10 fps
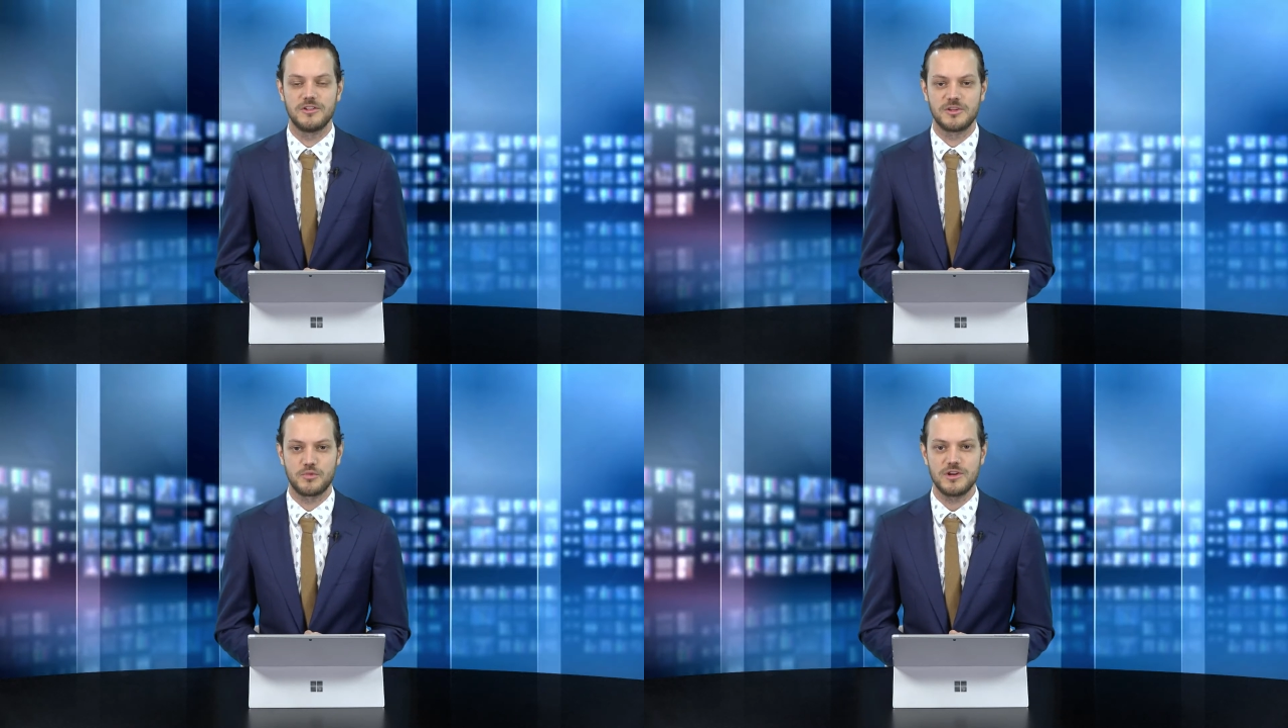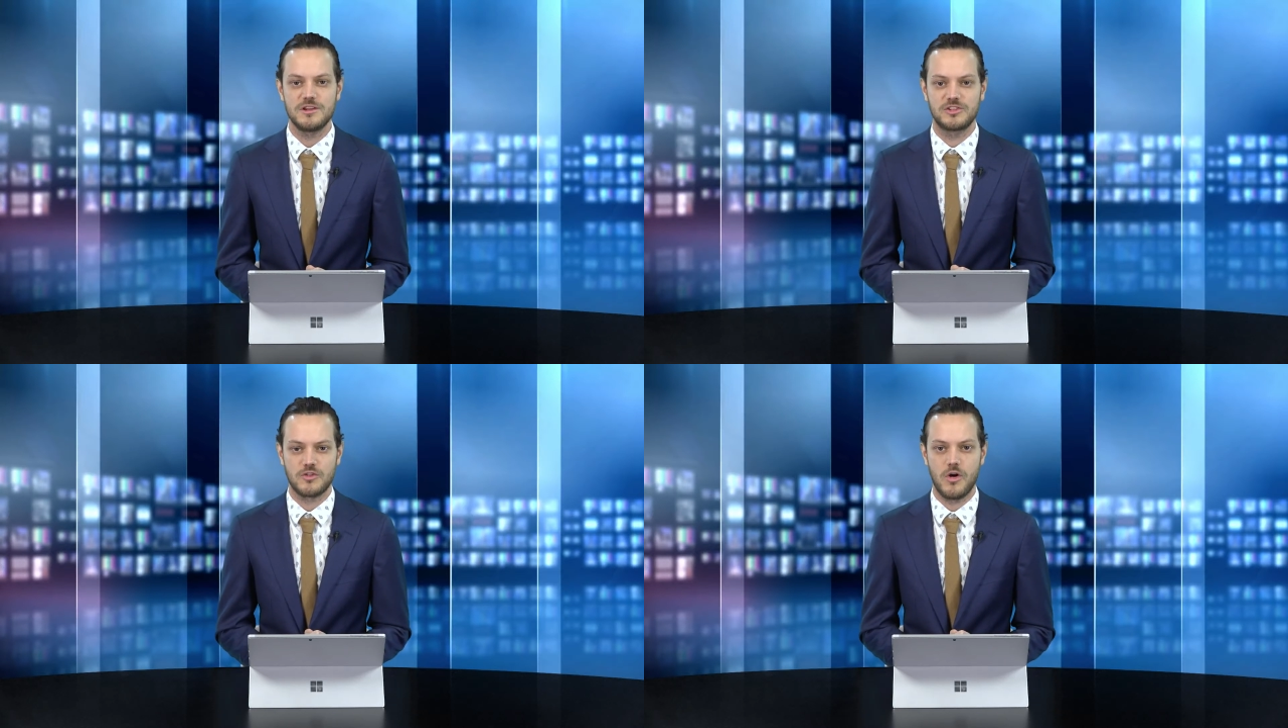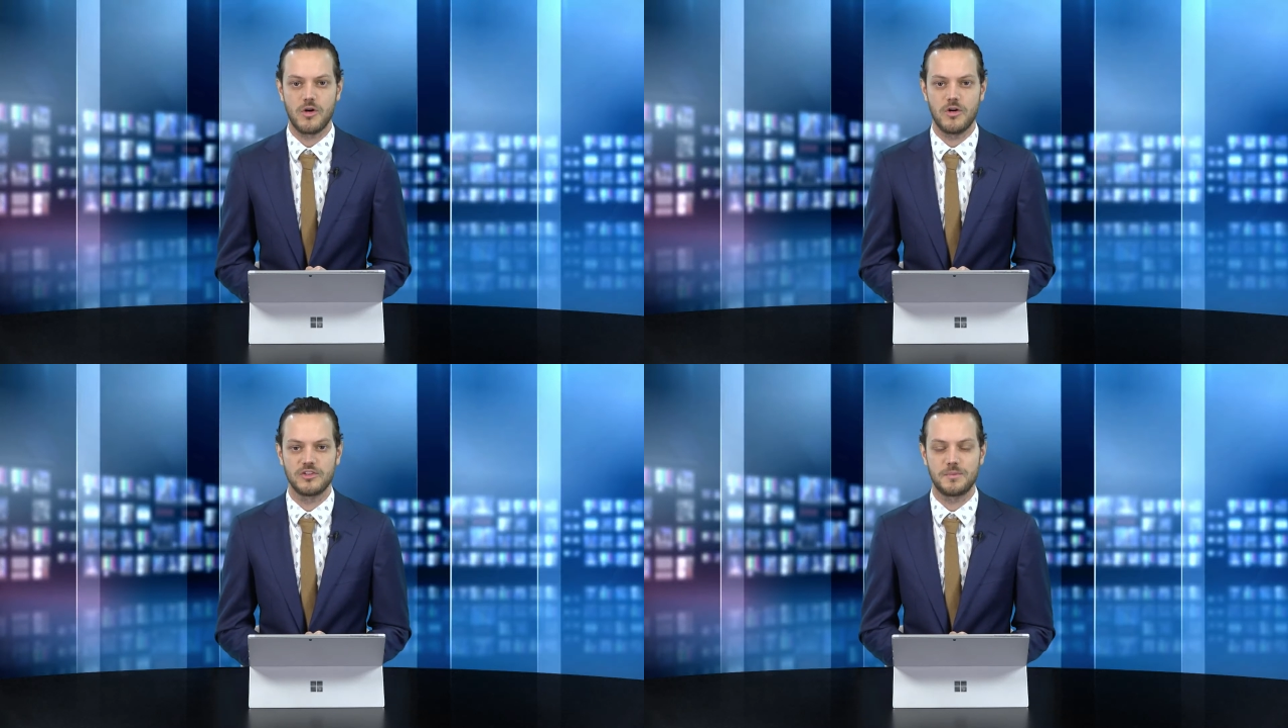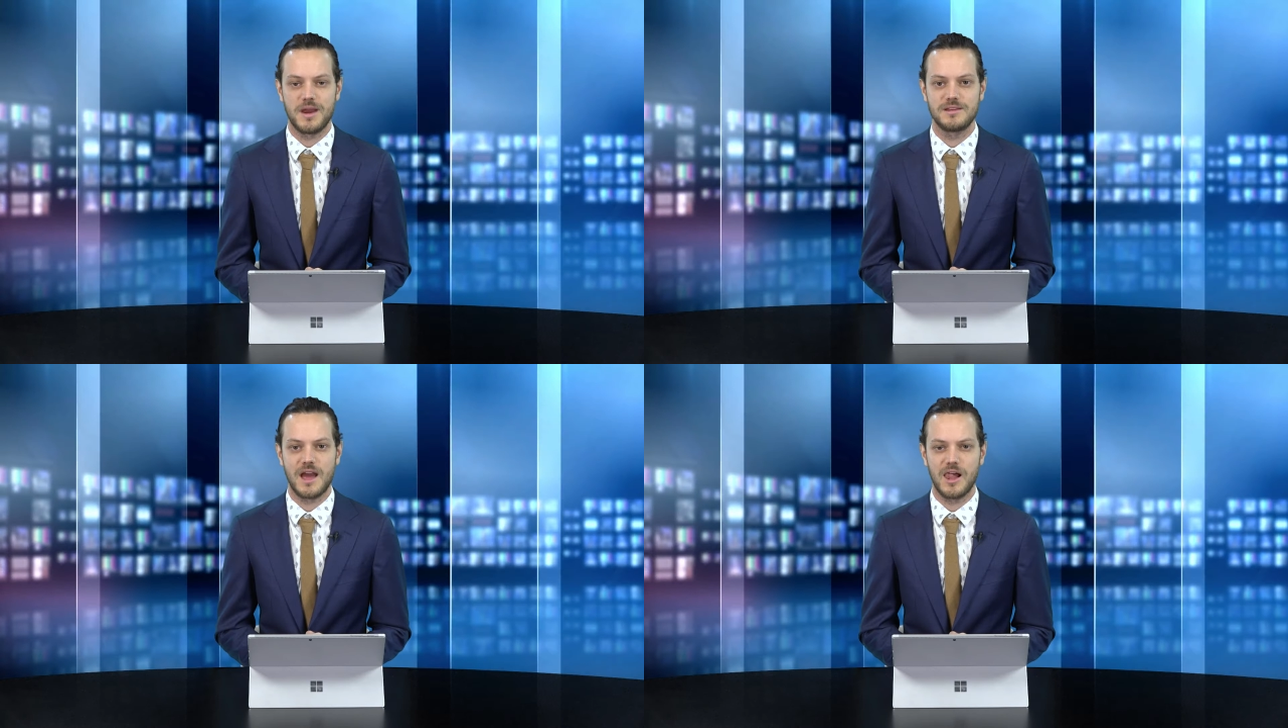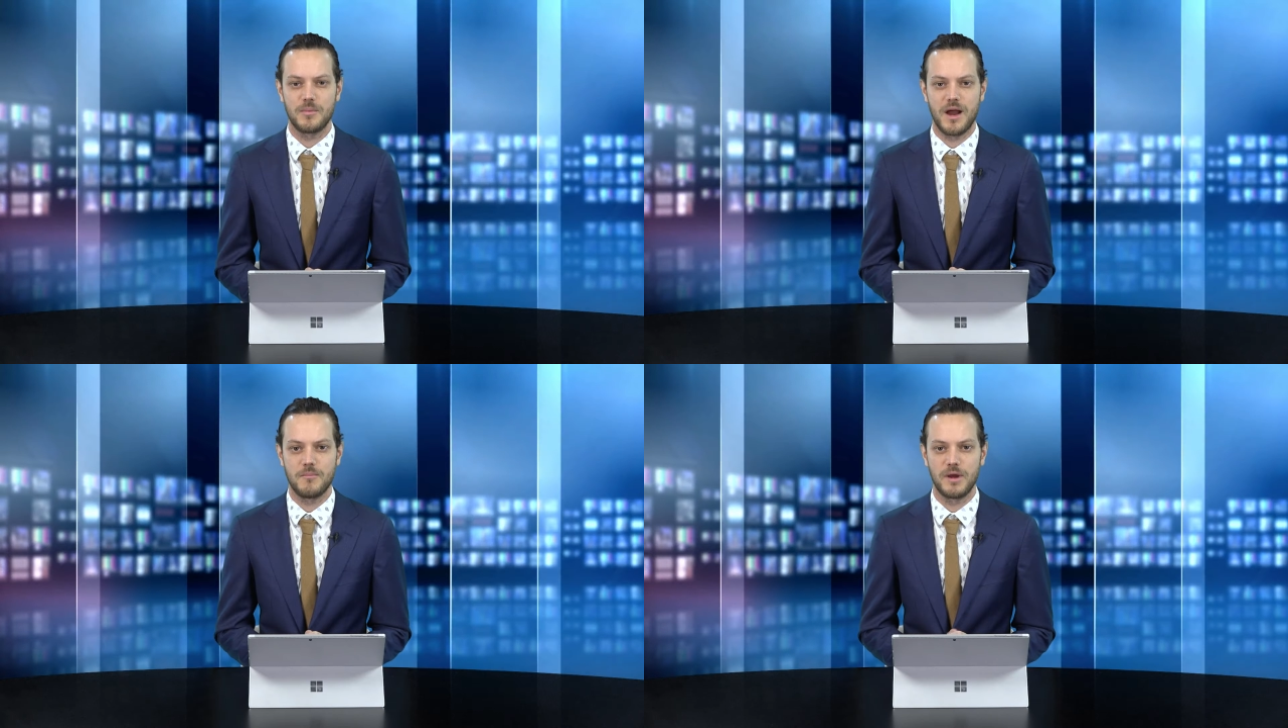It's a pretty strong on-speed galloper,